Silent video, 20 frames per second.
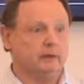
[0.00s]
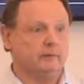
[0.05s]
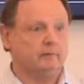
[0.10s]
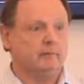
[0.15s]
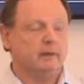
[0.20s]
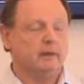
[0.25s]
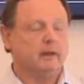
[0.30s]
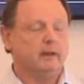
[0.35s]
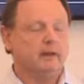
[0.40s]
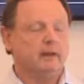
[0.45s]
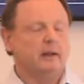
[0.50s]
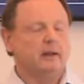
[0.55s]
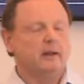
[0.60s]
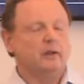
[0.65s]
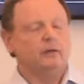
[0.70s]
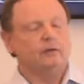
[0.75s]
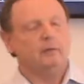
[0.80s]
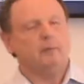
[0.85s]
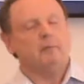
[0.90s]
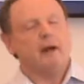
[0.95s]
You know?
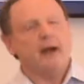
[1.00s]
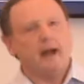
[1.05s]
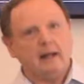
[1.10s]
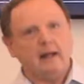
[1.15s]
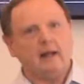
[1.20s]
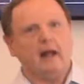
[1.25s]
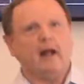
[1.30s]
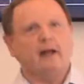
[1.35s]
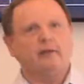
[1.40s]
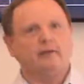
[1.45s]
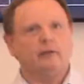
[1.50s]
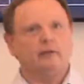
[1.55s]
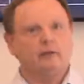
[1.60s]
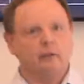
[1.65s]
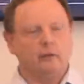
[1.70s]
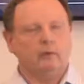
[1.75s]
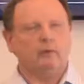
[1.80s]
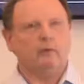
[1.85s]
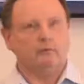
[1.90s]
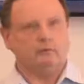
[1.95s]
So my life
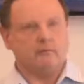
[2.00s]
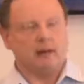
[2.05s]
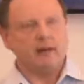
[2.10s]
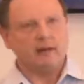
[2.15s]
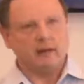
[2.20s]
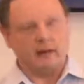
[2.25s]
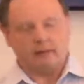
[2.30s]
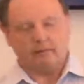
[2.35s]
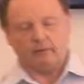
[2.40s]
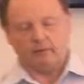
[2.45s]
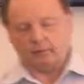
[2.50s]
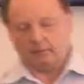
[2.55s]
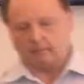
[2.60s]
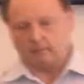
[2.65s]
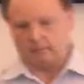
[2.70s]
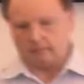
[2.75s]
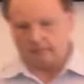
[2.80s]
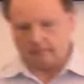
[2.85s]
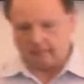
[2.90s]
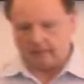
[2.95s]
is all my life
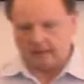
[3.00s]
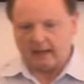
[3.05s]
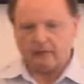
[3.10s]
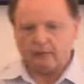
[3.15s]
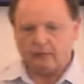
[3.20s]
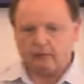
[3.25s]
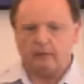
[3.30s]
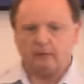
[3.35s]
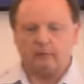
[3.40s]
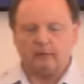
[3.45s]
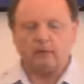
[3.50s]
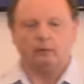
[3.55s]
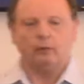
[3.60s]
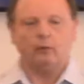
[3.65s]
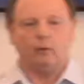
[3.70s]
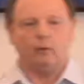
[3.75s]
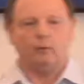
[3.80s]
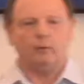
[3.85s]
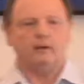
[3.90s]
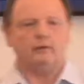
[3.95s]
of relationship
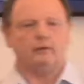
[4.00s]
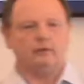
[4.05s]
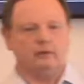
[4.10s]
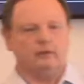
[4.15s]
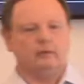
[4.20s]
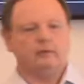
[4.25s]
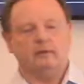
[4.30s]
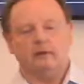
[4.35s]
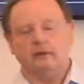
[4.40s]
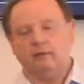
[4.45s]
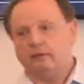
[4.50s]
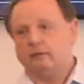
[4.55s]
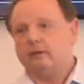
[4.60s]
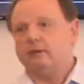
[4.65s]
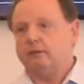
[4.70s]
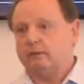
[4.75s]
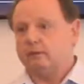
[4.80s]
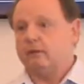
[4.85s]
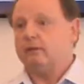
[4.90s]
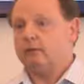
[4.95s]
is always this, this,
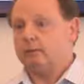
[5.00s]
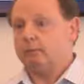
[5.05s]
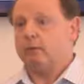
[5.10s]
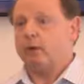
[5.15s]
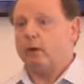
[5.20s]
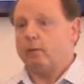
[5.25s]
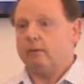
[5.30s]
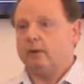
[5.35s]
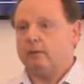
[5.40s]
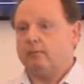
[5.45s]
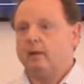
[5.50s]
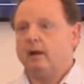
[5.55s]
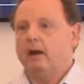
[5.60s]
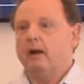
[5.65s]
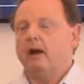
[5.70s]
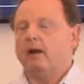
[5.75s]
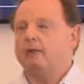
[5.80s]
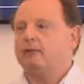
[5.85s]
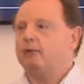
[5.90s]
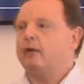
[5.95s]
this, this problem
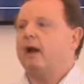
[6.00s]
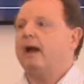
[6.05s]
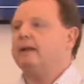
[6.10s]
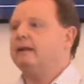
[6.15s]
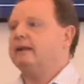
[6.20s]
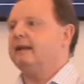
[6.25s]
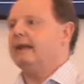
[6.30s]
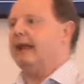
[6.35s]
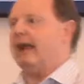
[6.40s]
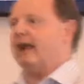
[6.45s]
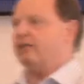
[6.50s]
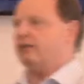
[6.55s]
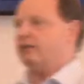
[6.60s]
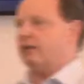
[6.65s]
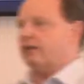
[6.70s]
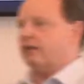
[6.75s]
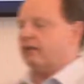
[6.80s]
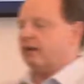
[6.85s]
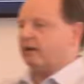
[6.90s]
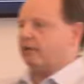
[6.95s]
of trying to get
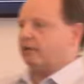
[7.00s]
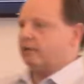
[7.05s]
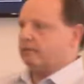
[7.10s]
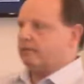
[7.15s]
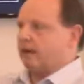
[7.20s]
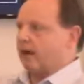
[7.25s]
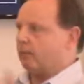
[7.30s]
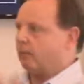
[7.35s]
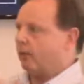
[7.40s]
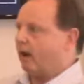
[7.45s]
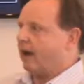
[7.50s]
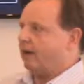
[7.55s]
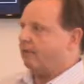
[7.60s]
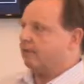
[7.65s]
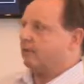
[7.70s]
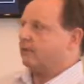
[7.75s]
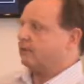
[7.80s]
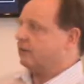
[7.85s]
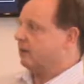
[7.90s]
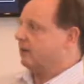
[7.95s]
something from my
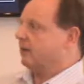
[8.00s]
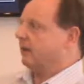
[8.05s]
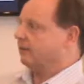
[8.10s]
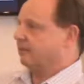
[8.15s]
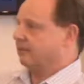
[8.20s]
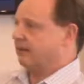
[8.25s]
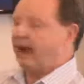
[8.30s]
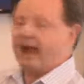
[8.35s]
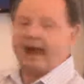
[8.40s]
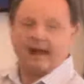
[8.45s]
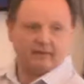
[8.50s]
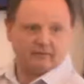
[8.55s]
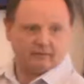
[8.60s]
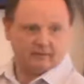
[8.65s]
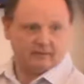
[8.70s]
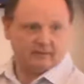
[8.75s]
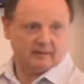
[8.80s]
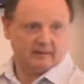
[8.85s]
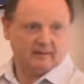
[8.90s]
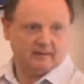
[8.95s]
wife that she doesn't have.